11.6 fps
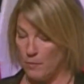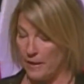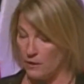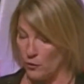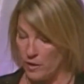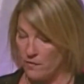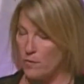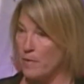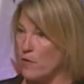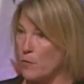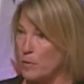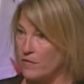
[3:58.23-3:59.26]
by learning
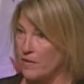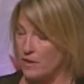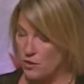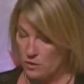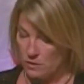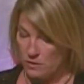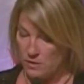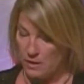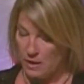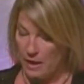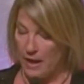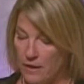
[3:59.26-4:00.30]
from other
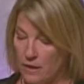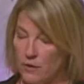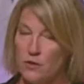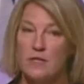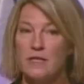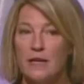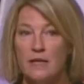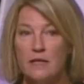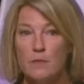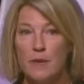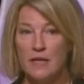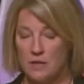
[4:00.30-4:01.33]
professionals and
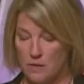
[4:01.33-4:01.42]
understanding the